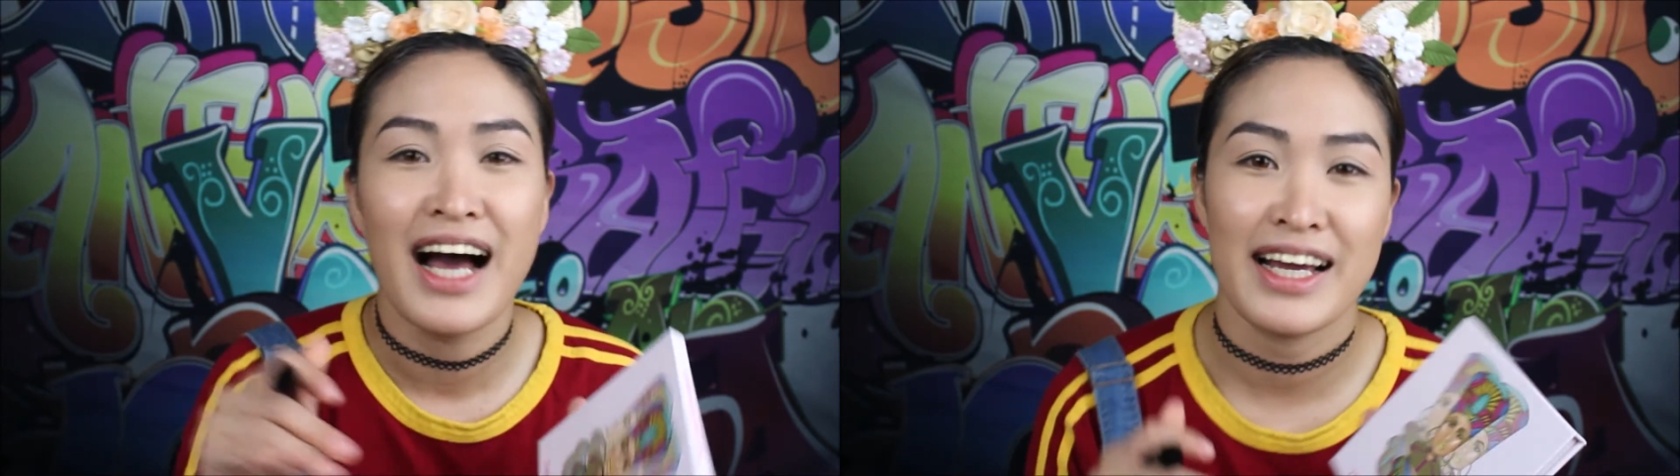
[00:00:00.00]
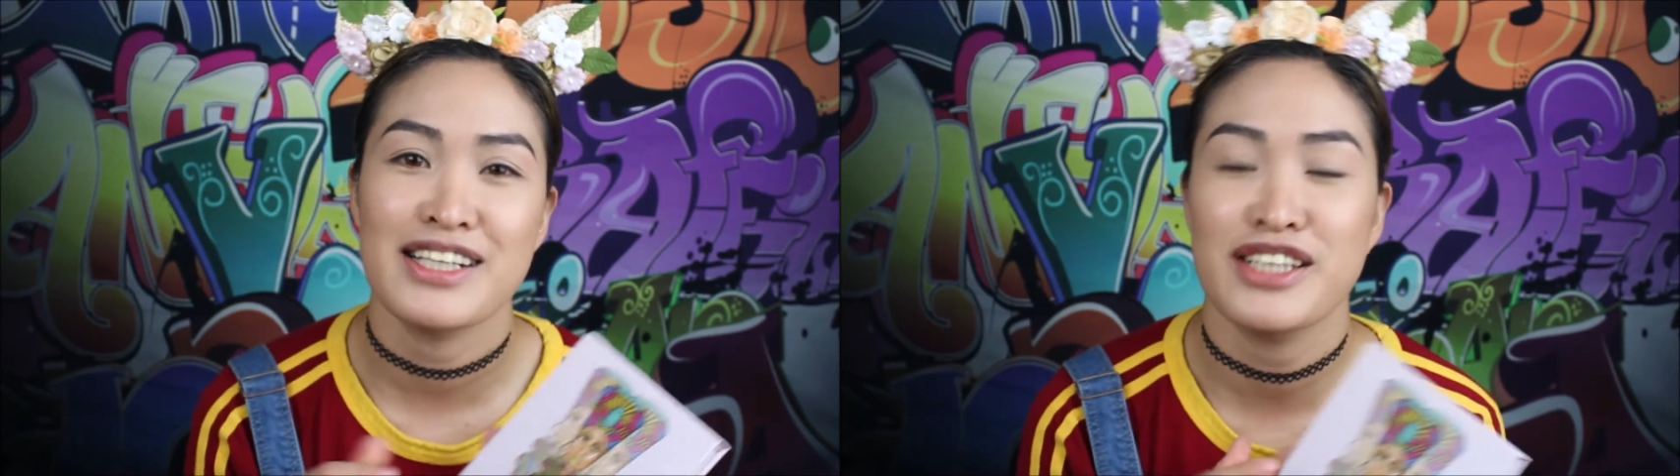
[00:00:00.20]

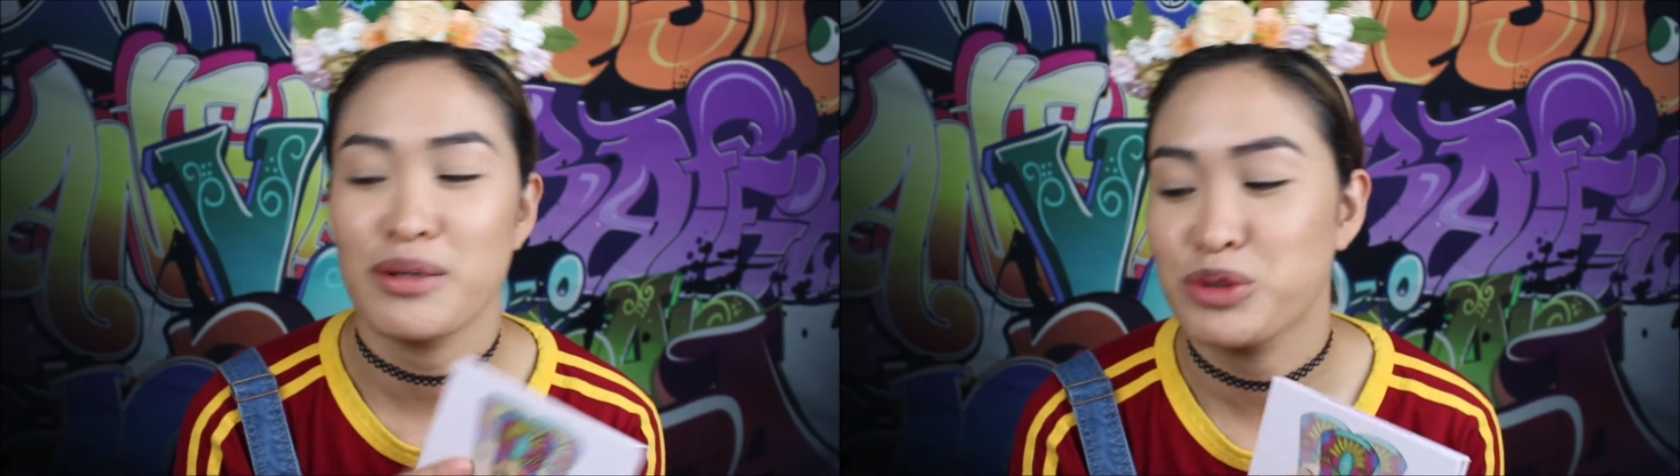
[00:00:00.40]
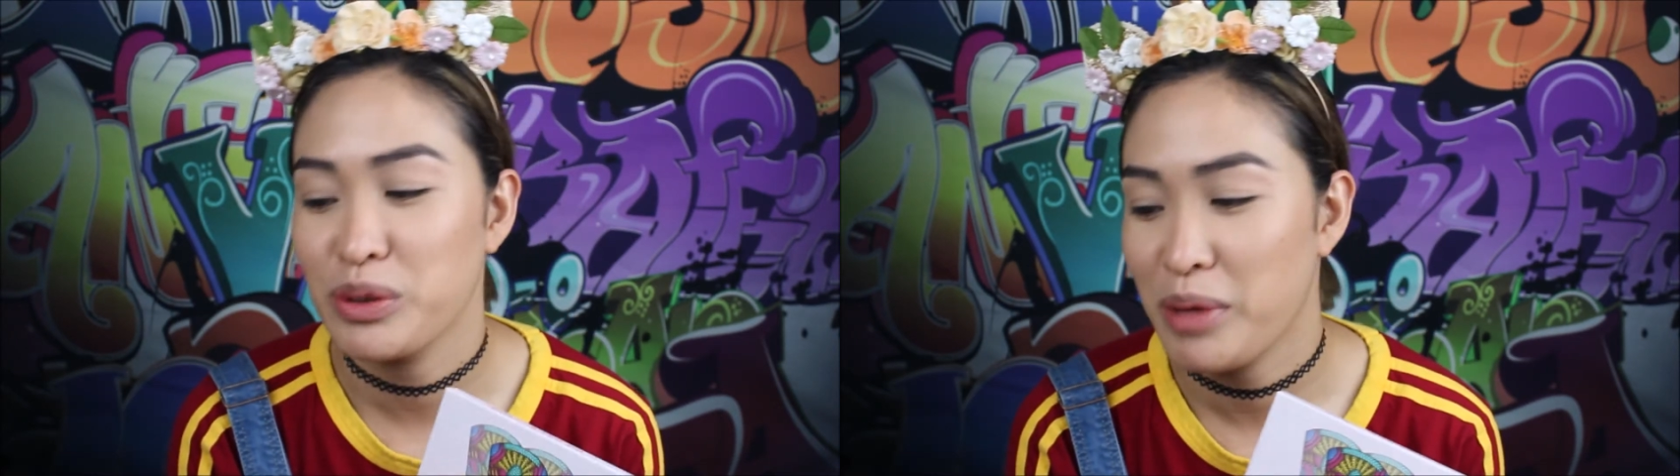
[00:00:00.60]
I
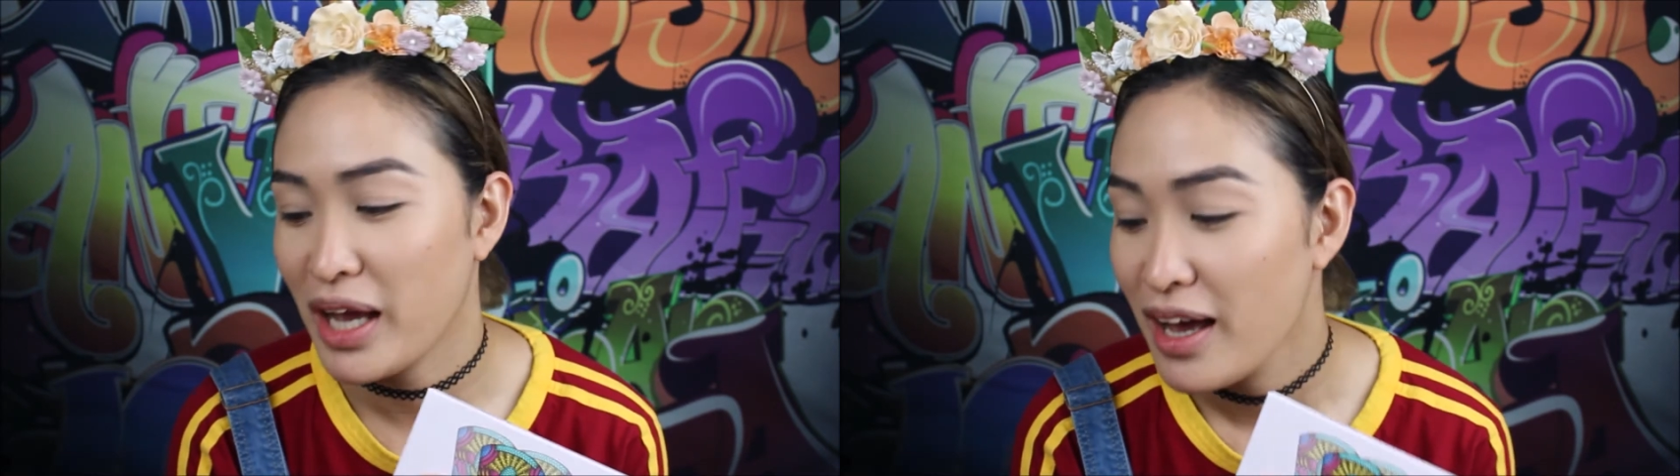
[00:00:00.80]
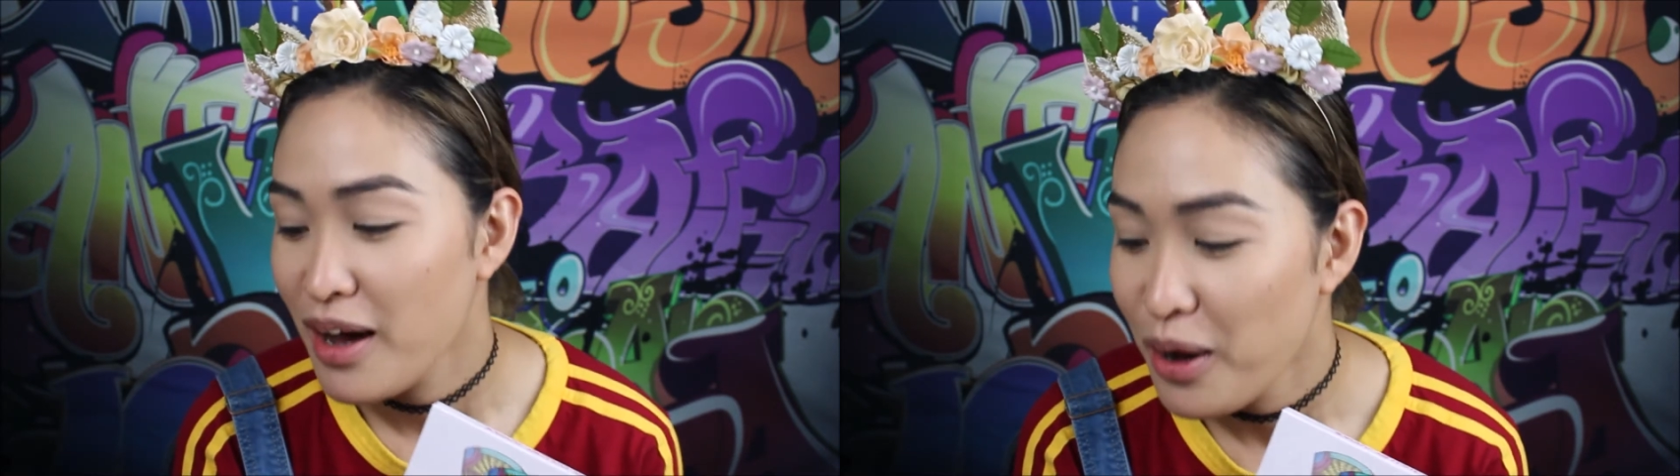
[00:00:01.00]
stopped dreaming.
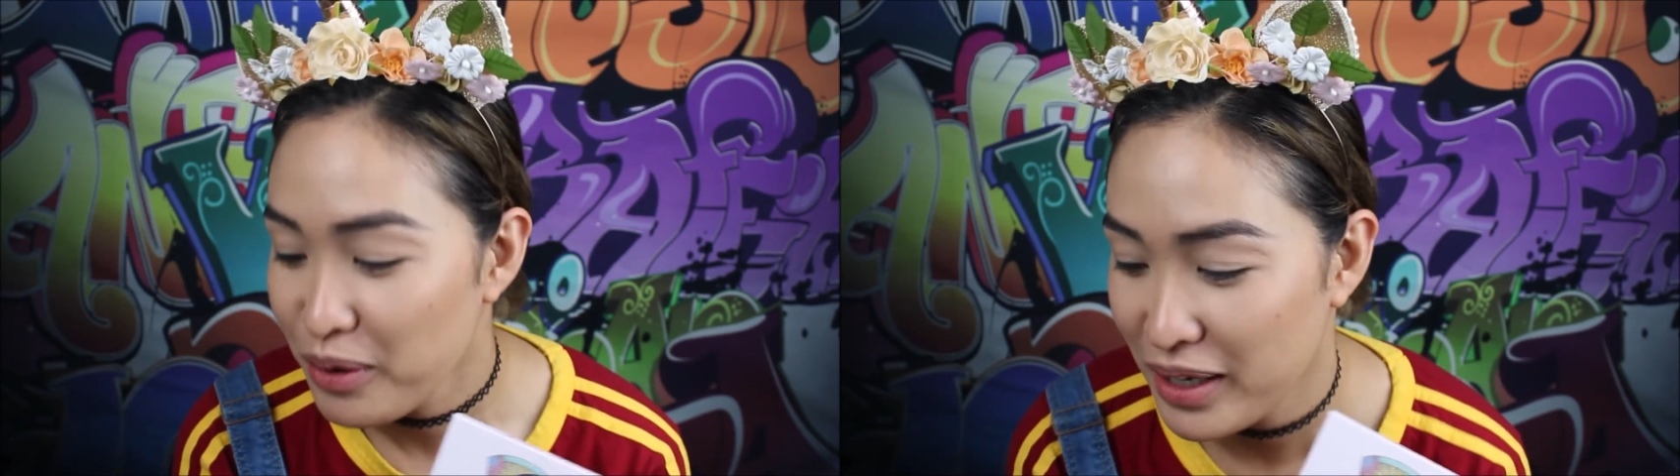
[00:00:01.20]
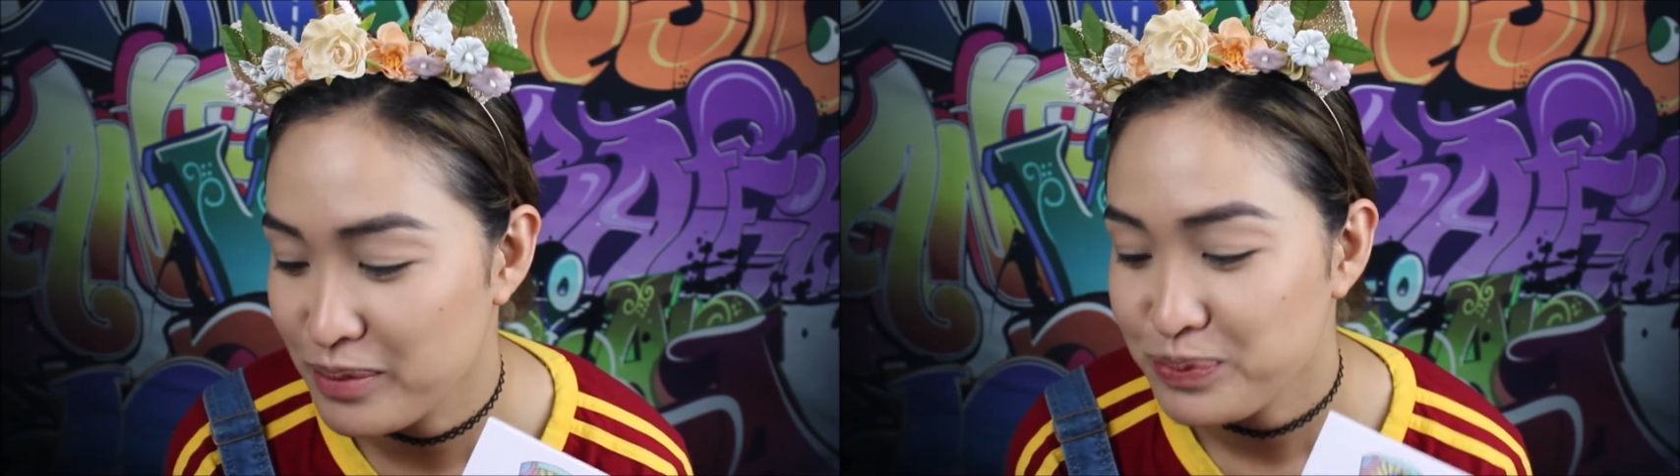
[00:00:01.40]

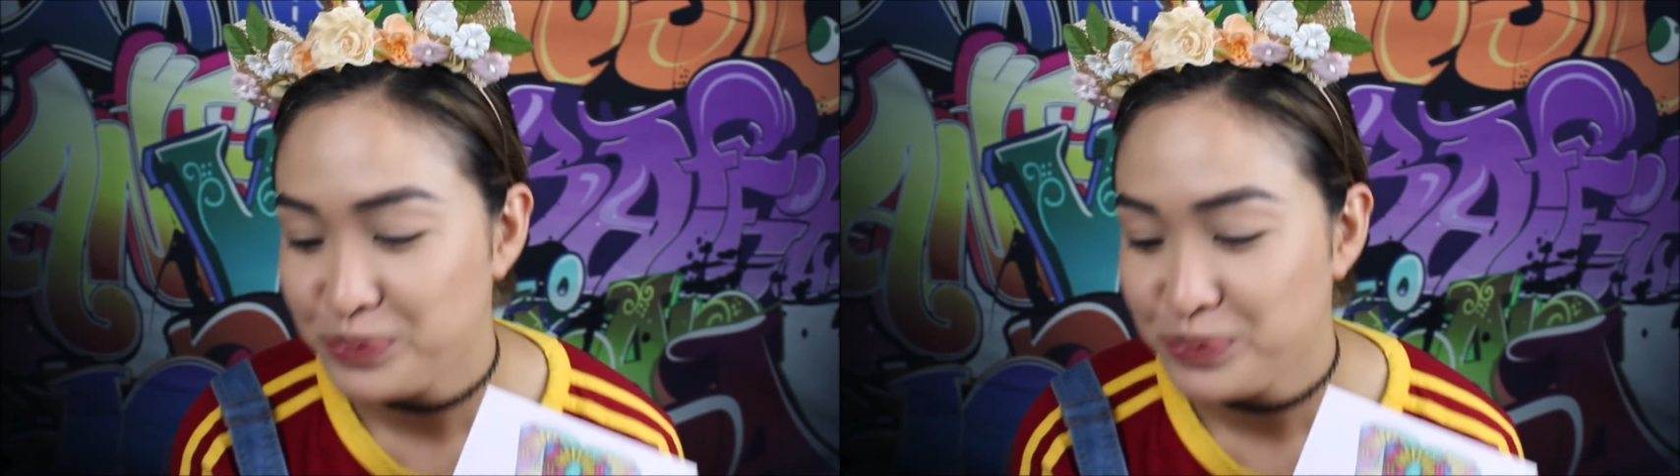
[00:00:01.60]
Okay,